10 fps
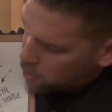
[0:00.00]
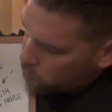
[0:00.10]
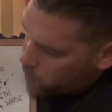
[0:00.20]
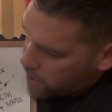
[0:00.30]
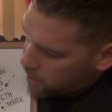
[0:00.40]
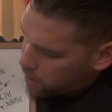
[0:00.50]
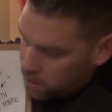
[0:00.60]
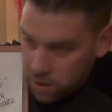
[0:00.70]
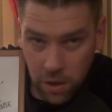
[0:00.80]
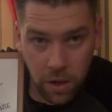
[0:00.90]
aware
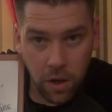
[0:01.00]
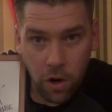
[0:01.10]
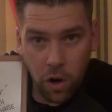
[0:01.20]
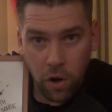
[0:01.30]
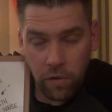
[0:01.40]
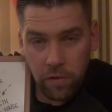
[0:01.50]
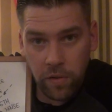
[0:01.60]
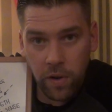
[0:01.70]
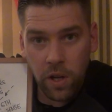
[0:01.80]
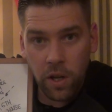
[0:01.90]

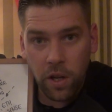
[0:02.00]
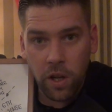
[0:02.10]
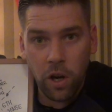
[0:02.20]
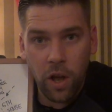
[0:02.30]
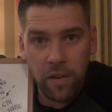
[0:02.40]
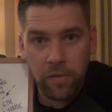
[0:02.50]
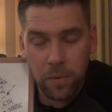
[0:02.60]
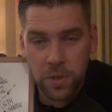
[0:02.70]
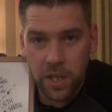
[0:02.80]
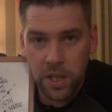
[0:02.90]
of life
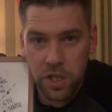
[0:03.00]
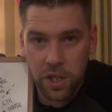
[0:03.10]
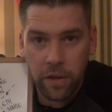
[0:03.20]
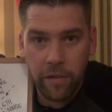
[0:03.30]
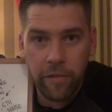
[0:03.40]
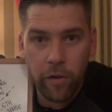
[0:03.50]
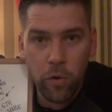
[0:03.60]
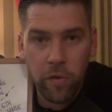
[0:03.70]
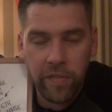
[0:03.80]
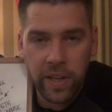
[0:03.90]
force energy
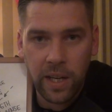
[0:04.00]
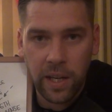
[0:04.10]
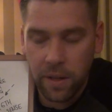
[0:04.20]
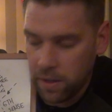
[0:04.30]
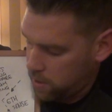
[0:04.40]
through feeling.